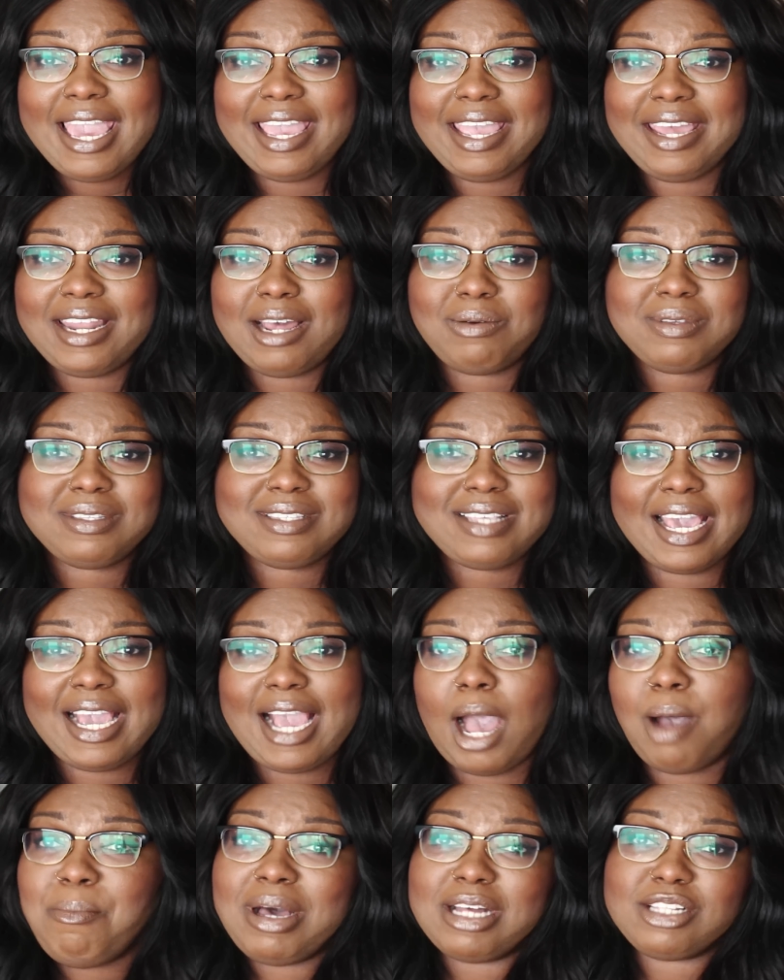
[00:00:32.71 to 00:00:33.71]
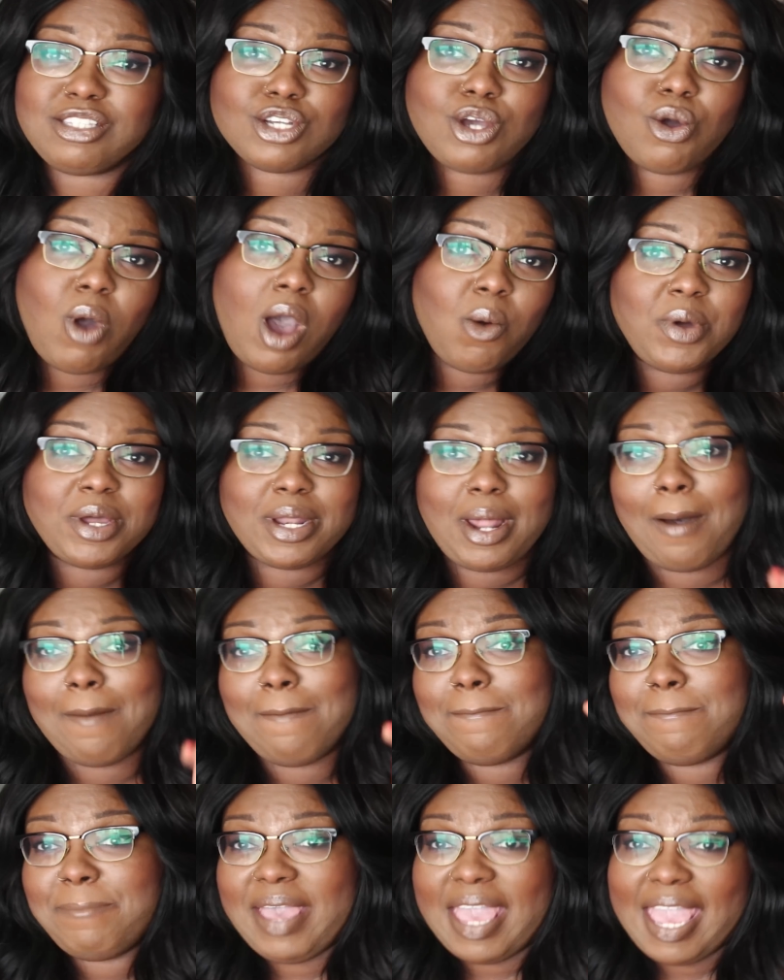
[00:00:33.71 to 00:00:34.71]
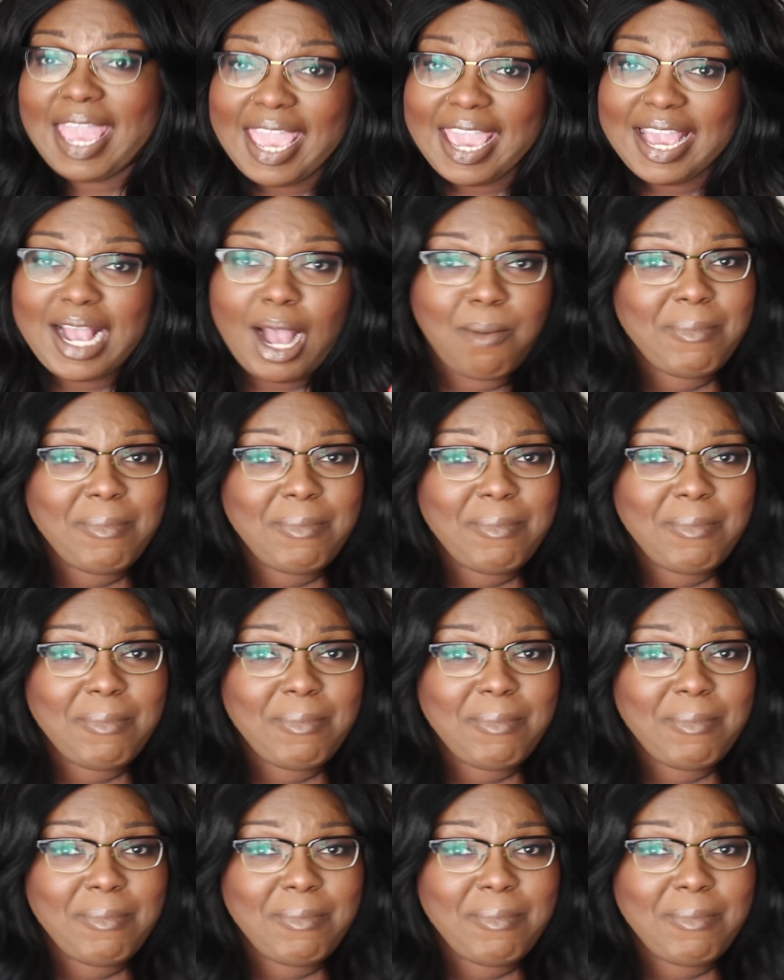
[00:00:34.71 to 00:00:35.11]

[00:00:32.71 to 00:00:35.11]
And I was like, I'm about to go out with a bang.